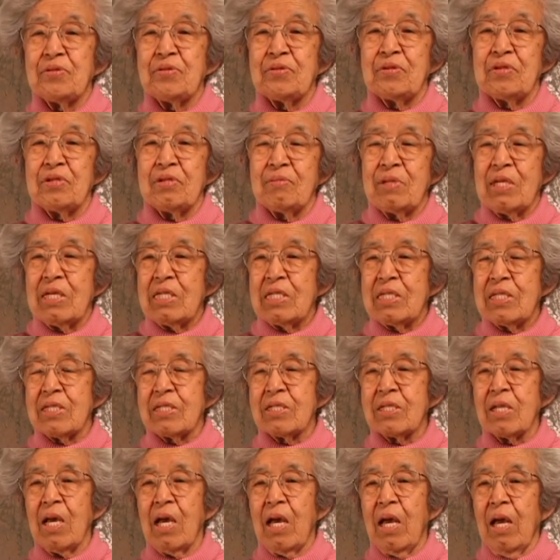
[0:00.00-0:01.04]
and says,
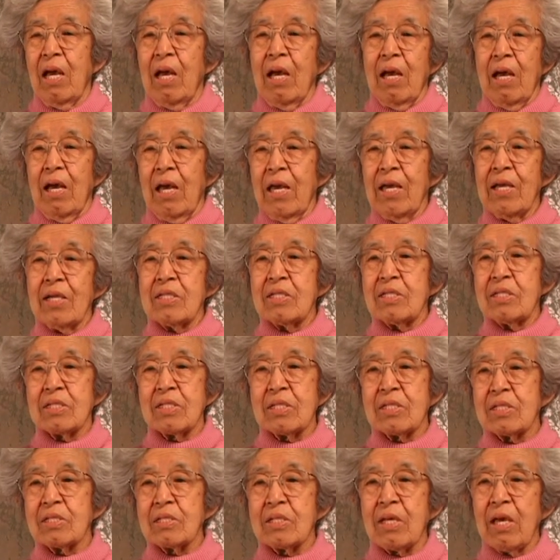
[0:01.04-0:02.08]

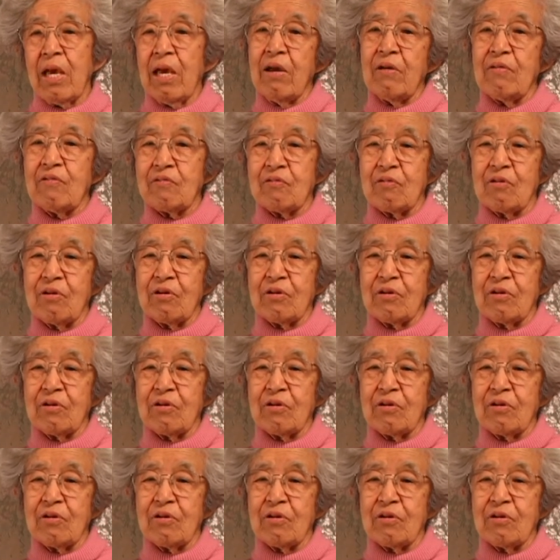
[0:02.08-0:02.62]
after all, I